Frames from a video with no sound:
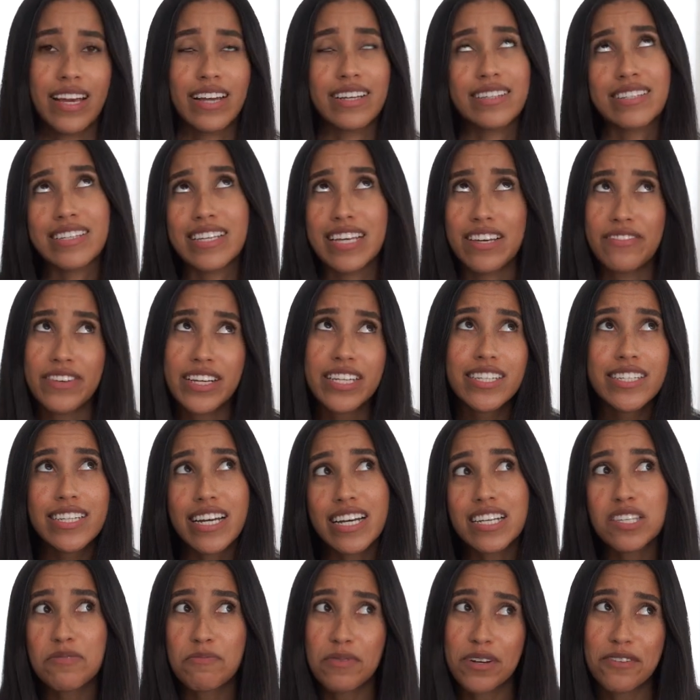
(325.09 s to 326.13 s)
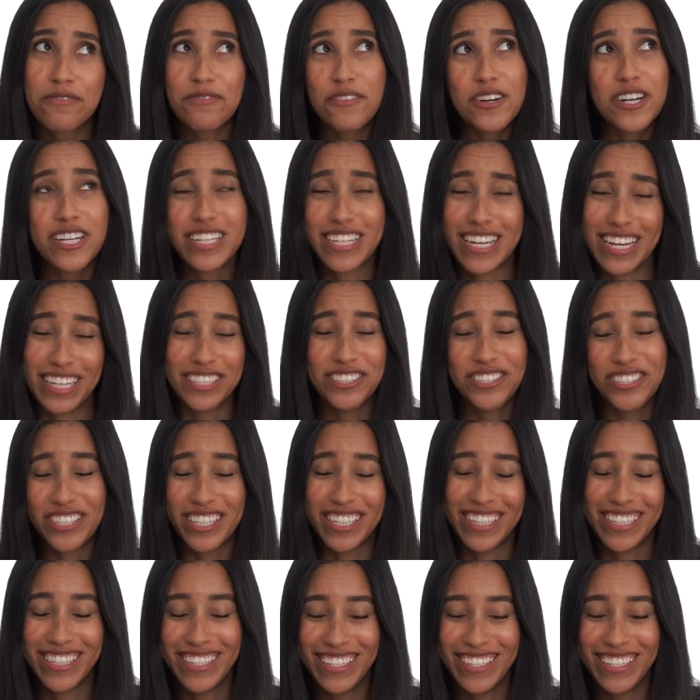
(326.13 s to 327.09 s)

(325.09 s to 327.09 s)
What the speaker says: It's giving desperate for attention.